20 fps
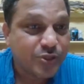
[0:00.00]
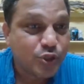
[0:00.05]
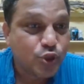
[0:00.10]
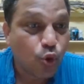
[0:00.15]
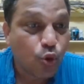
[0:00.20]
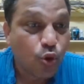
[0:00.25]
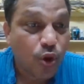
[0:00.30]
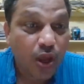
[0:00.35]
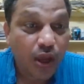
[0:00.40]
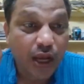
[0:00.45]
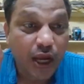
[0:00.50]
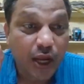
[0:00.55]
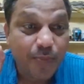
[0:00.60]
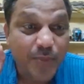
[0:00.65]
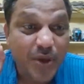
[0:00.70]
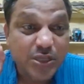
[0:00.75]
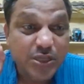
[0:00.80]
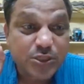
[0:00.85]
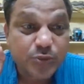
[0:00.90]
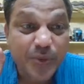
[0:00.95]
So
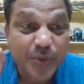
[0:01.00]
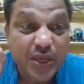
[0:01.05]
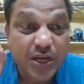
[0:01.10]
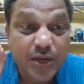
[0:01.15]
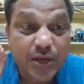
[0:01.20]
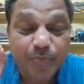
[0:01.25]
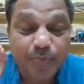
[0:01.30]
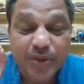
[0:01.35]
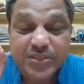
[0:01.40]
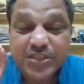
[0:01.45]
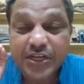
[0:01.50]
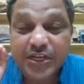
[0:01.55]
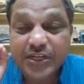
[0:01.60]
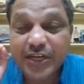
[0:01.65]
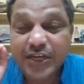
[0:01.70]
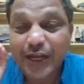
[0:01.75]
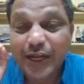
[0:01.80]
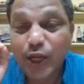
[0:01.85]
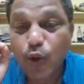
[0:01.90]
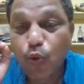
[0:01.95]
it must be
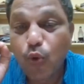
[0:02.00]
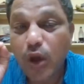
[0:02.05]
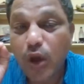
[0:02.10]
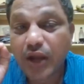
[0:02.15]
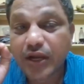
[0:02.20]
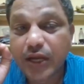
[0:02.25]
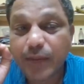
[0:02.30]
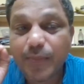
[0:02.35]
representative one.